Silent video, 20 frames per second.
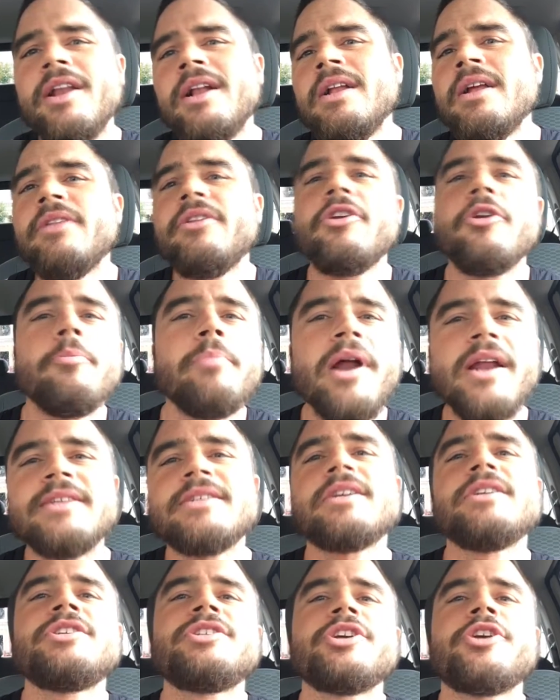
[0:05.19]
And then your body's
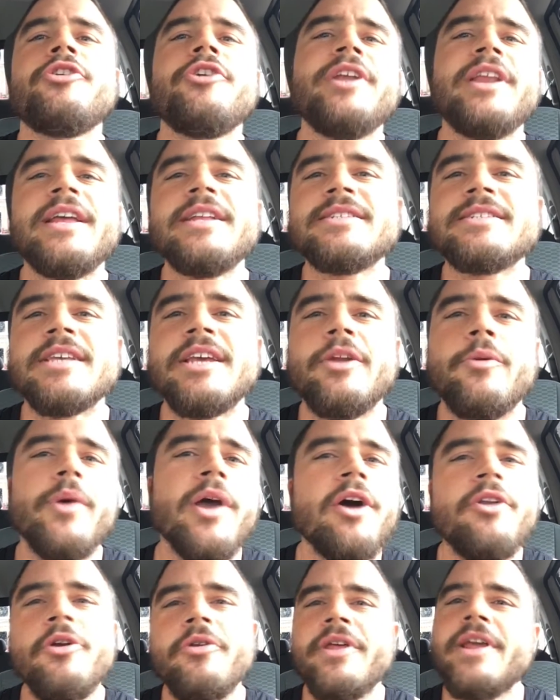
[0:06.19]
going to secrete insulin, and we
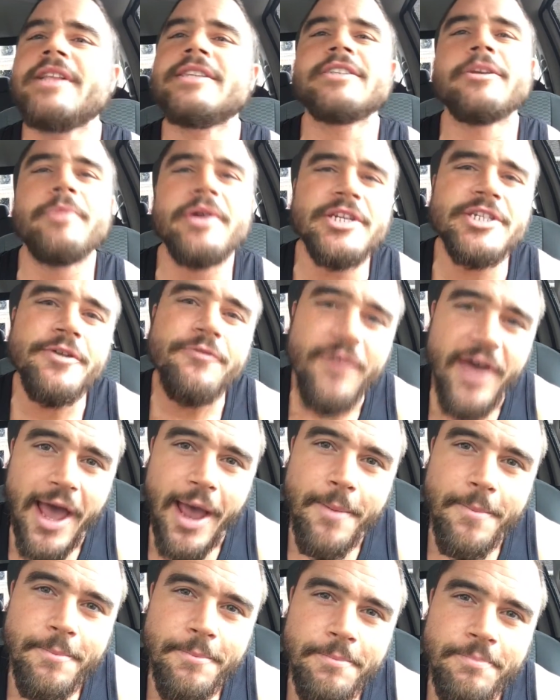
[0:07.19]
all know that insulin makes you fat.